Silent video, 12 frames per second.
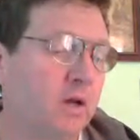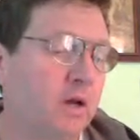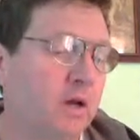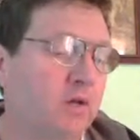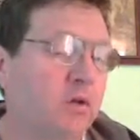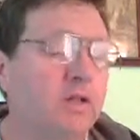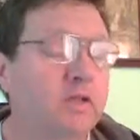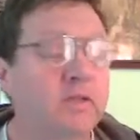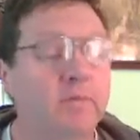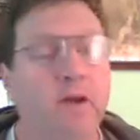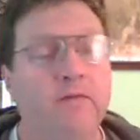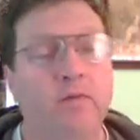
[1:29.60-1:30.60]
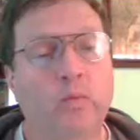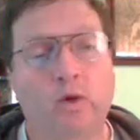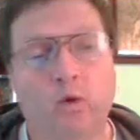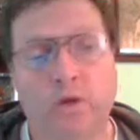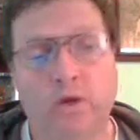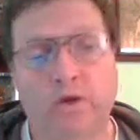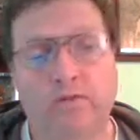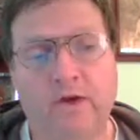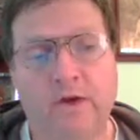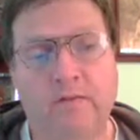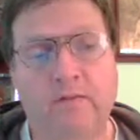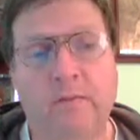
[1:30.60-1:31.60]
You need some kind of a recording
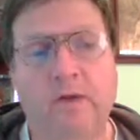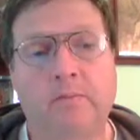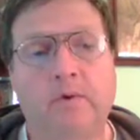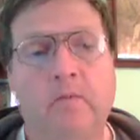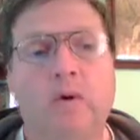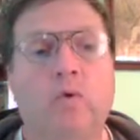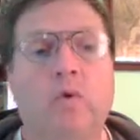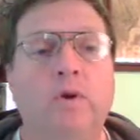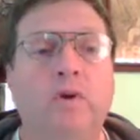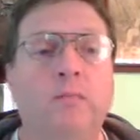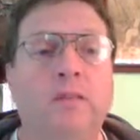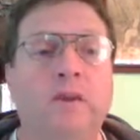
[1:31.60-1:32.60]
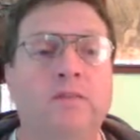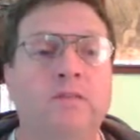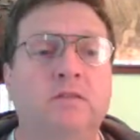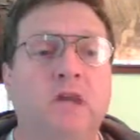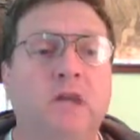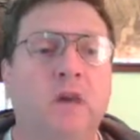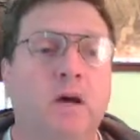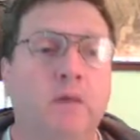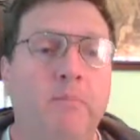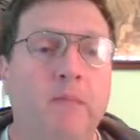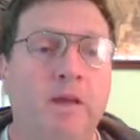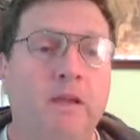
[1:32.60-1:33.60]
device to be able to record your message.
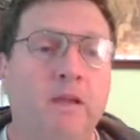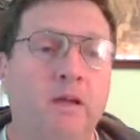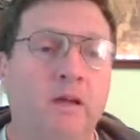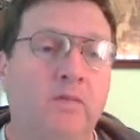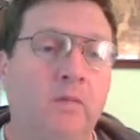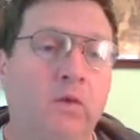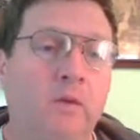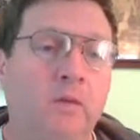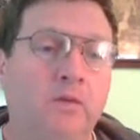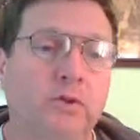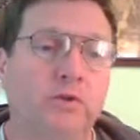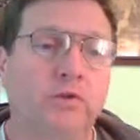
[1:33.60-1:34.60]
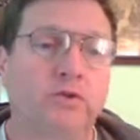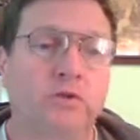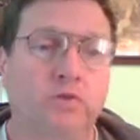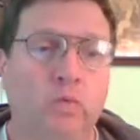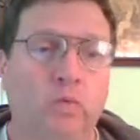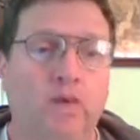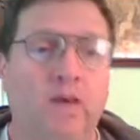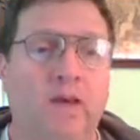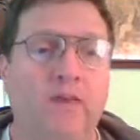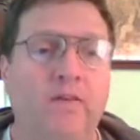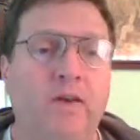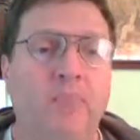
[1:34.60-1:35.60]
Many of the robo services will
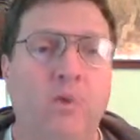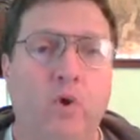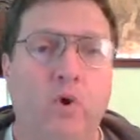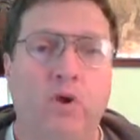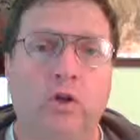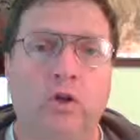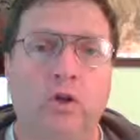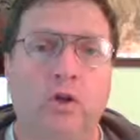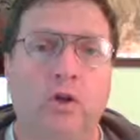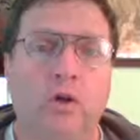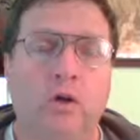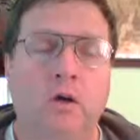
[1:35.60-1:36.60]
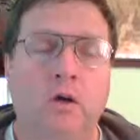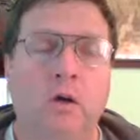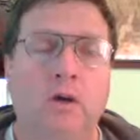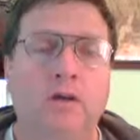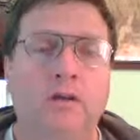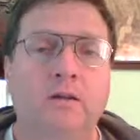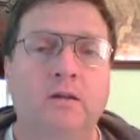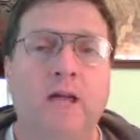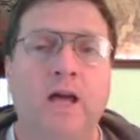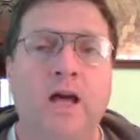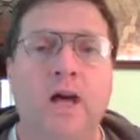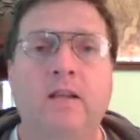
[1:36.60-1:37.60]
have a portal
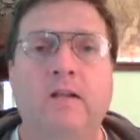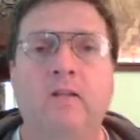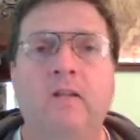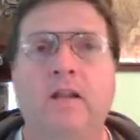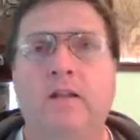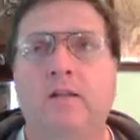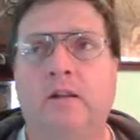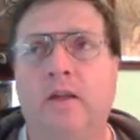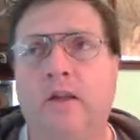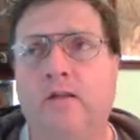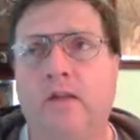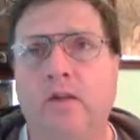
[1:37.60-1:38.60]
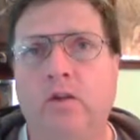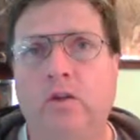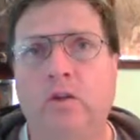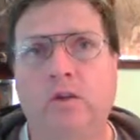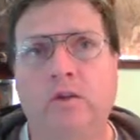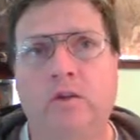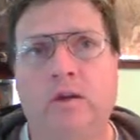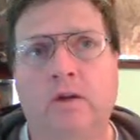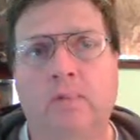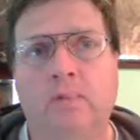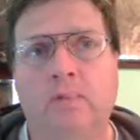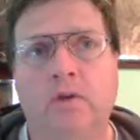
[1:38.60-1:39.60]
online that you
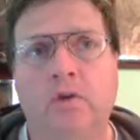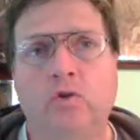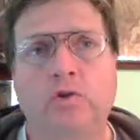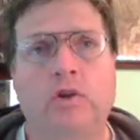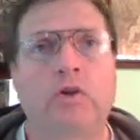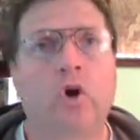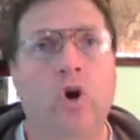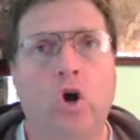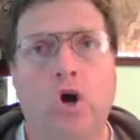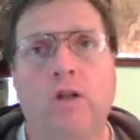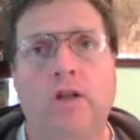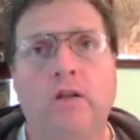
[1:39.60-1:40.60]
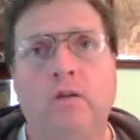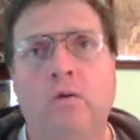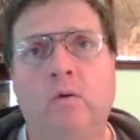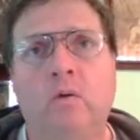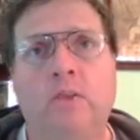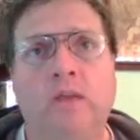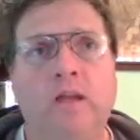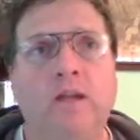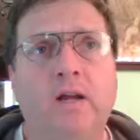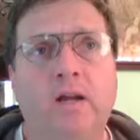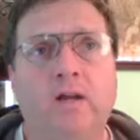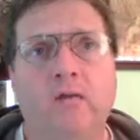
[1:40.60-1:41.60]
can usually call in with an
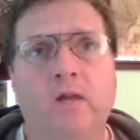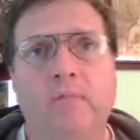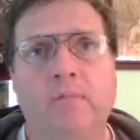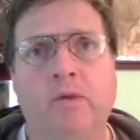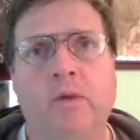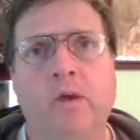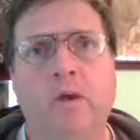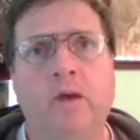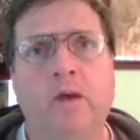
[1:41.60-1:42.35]
800 number